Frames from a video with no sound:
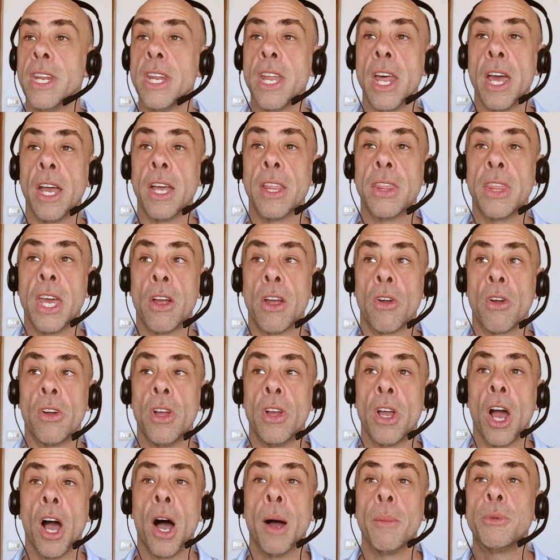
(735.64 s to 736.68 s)
their
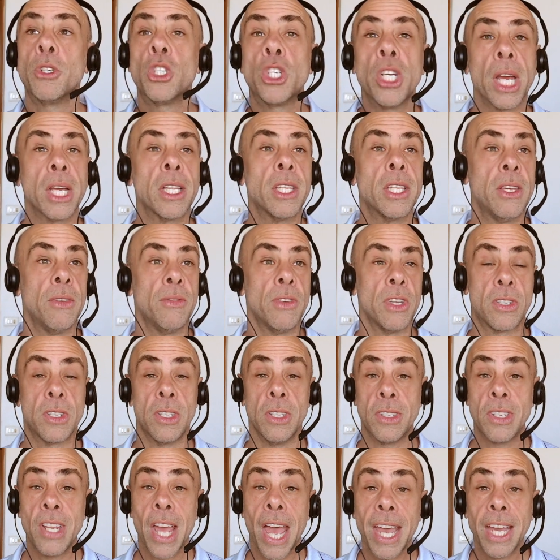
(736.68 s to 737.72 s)
objective is to
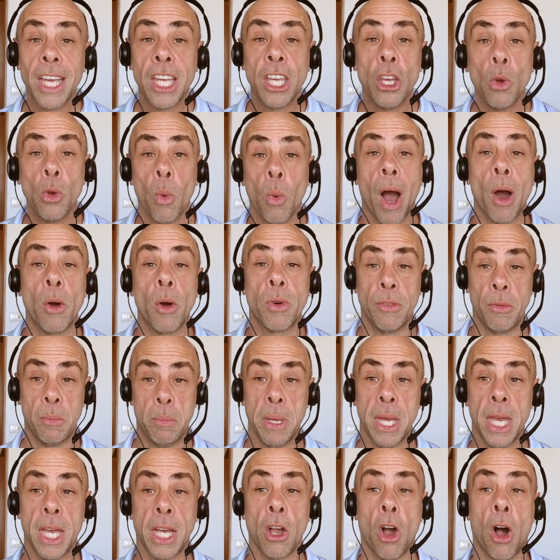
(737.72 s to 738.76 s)
take you out of
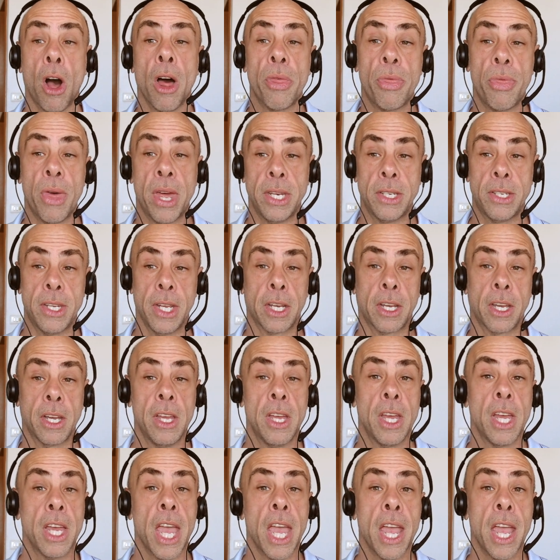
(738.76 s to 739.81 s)
being authentic
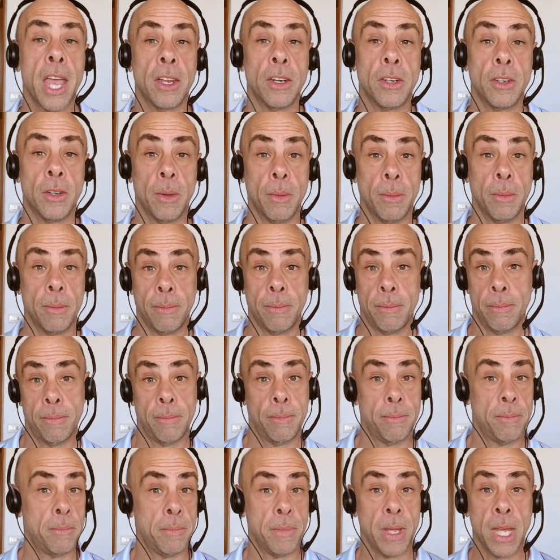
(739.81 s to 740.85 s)
and
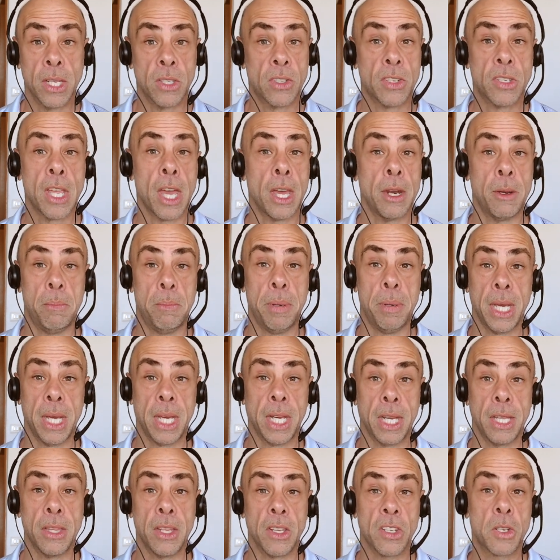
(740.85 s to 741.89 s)
instead being in
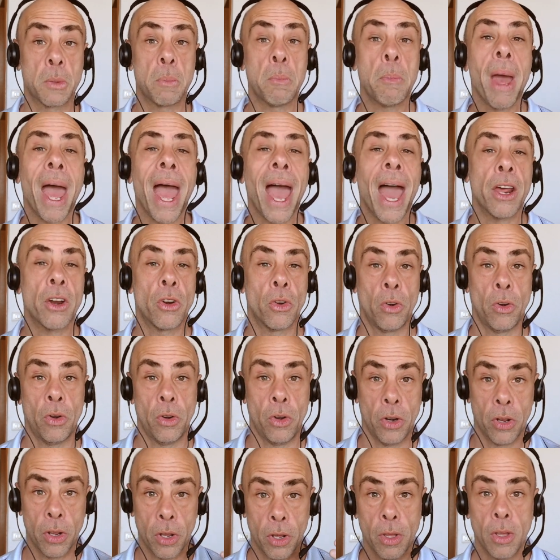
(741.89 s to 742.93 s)
this
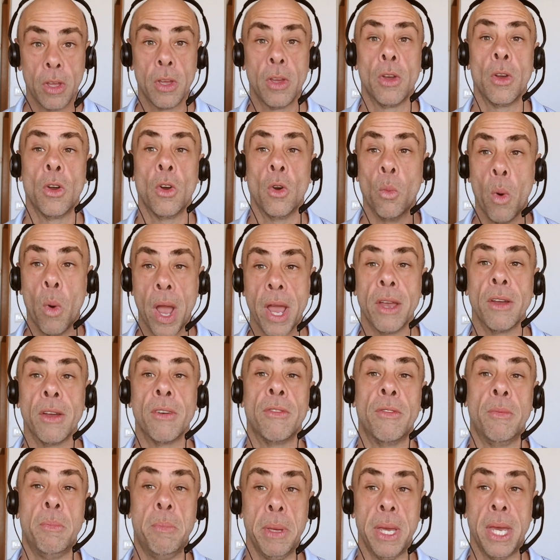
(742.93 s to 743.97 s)
patterned way
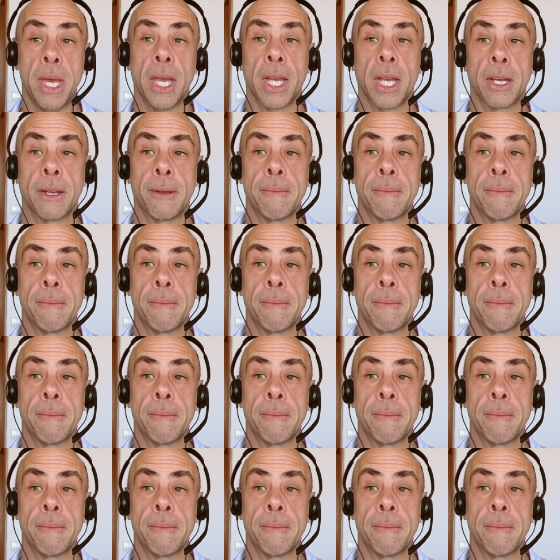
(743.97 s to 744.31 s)
of being.